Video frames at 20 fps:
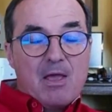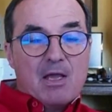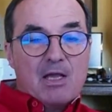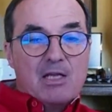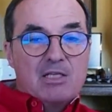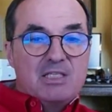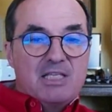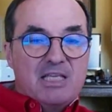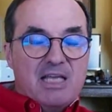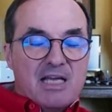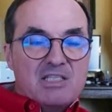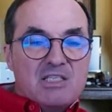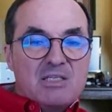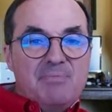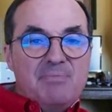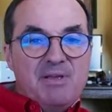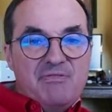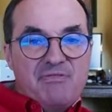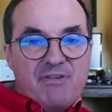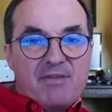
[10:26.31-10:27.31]
Because the
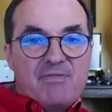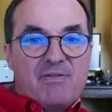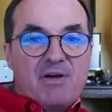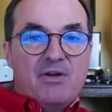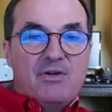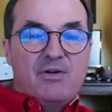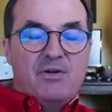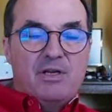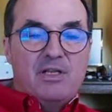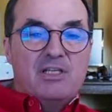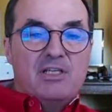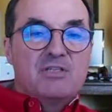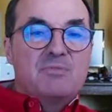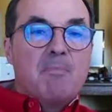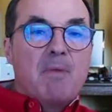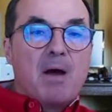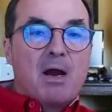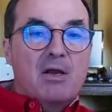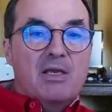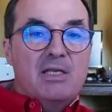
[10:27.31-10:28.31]
S&P 500 is
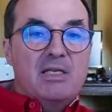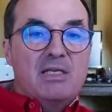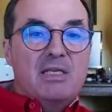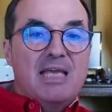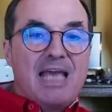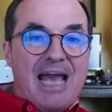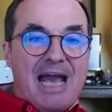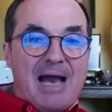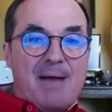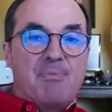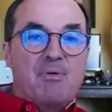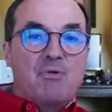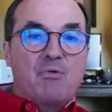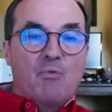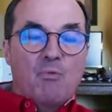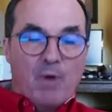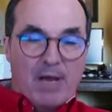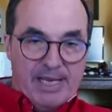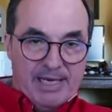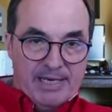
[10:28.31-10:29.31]
market cap
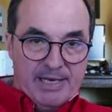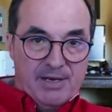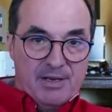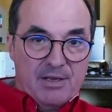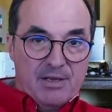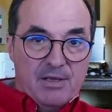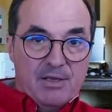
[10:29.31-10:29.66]
weighted.